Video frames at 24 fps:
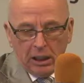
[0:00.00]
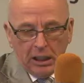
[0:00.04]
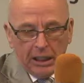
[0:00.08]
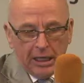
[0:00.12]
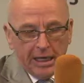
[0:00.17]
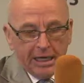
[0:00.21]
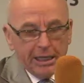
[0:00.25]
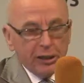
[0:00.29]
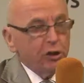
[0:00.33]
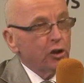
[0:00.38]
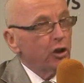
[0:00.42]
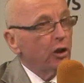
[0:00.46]

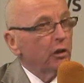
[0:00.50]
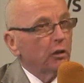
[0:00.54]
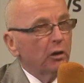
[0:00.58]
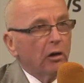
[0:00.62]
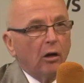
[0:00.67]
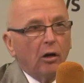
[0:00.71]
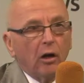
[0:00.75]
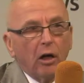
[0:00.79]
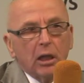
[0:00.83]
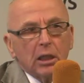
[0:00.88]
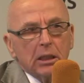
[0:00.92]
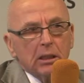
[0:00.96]
Agent
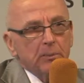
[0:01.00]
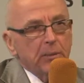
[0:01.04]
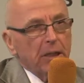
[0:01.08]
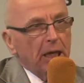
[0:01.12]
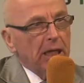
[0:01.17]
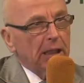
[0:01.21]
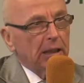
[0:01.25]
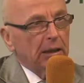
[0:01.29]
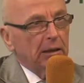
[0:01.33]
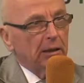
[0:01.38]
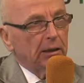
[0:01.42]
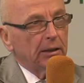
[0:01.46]

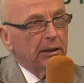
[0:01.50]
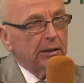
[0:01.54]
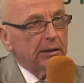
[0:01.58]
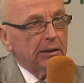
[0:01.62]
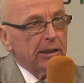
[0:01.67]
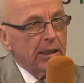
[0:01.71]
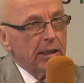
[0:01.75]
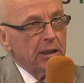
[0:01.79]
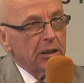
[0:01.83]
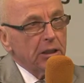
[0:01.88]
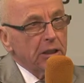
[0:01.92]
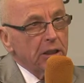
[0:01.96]
automatically
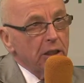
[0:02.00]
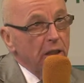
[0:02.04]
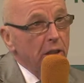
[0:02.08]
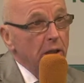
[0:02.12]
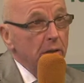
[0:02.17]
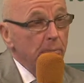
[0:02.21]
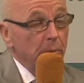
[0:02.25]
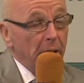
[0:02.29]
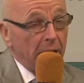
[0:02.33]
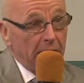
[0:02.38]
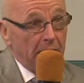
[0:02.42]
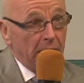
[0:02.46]
takes their
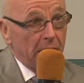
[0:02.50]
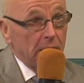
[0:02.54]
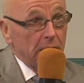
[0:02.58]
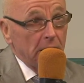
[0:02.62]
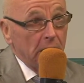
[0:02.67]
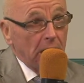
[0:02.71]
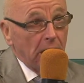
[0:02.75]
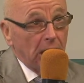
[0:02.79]
pen